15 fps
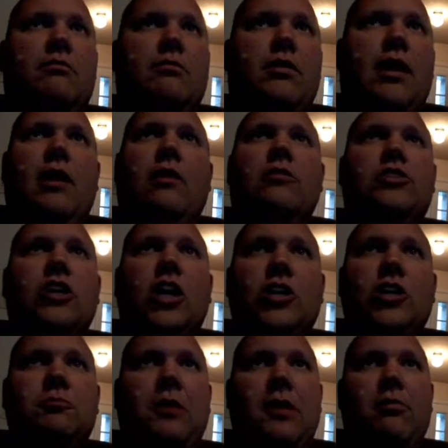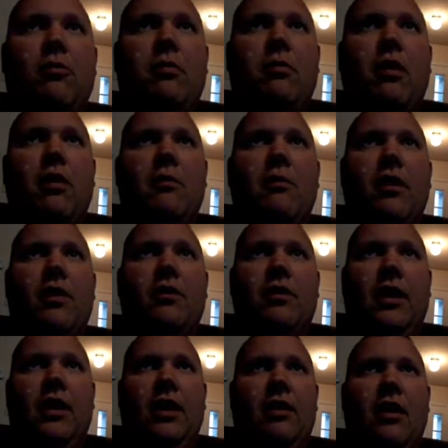But I don't judge people by
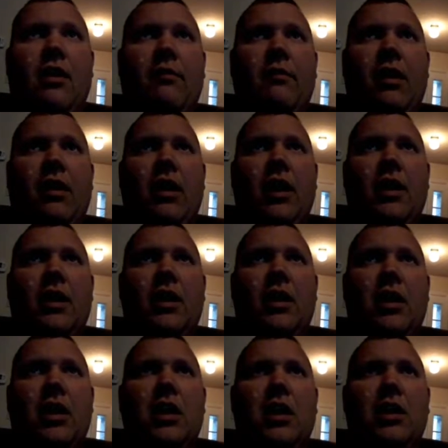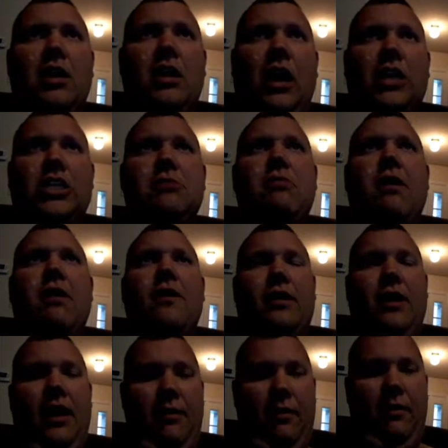their I judge them by their
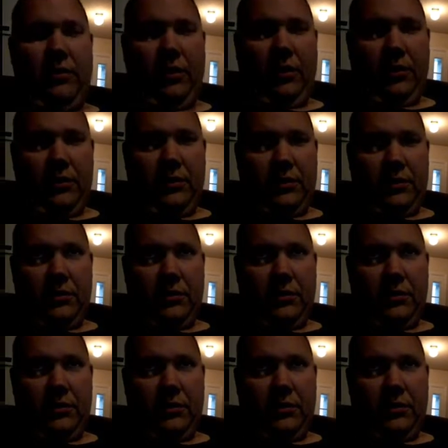character.